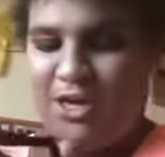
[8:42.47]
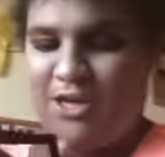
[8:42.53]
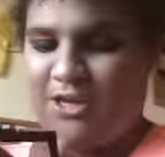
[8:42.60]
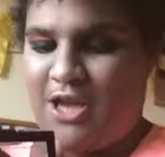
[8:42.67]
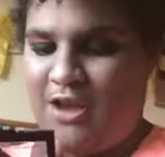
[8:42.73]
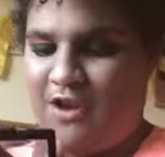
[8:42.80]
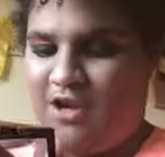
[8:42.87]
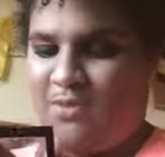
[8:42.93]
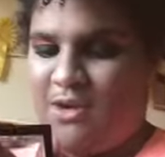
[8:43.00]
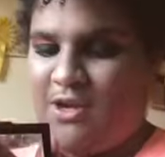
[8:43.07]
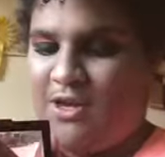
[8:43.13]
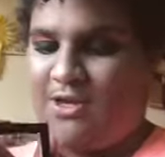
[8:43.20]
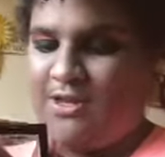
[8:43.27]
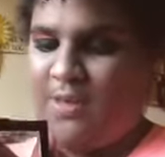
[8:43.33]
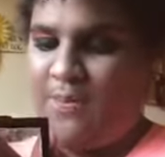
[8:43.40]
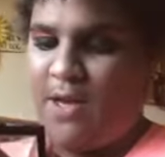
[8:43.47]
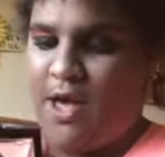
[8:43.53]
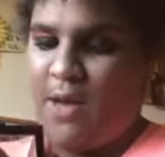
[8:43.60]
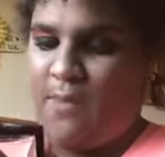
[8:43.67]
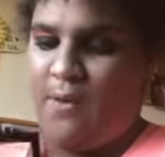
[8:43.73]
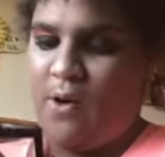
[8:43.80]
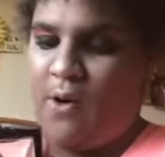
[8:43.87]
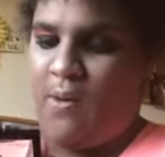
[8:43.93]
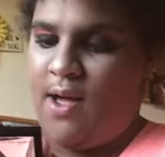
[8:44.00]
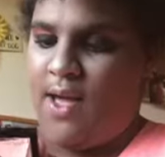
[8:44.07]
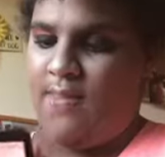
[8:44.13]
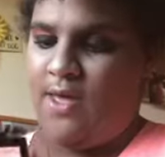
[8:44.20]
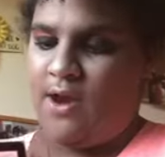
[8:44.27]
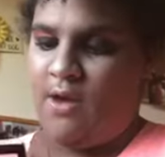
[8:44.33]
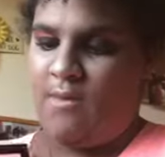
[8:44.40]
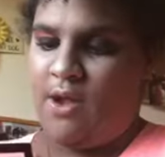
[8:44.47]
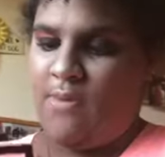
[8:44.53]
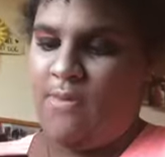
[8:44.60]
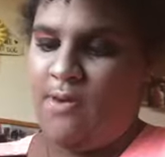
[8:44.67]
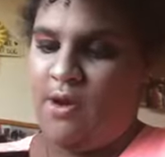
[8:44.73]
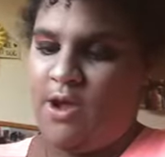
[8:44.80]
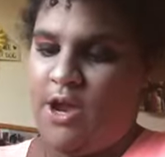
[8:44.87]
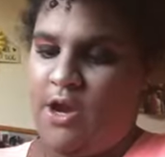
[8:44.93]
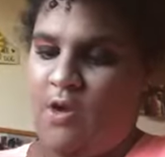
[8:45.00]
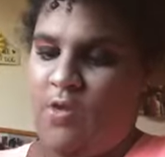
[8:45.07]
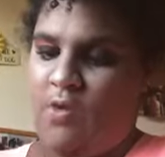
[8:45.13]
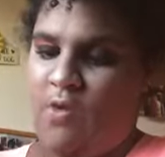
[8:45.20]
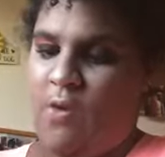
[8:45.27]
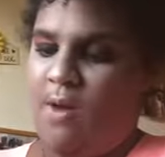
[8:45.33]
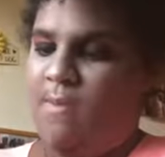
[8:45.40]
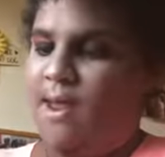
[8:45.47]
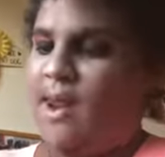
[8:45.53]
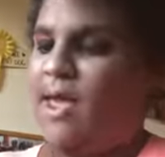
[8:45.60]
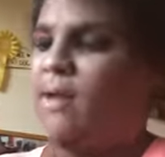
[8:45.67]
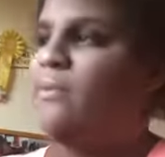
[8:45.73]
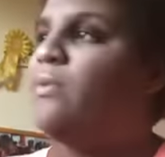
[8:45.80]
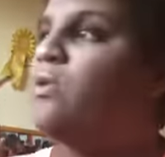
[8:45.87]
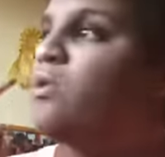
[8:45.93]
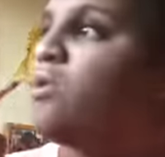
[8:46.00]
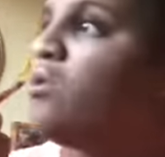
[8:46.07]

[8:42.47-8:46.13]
So I'm going to be using the purple and I'm going to be applying it all on my lips.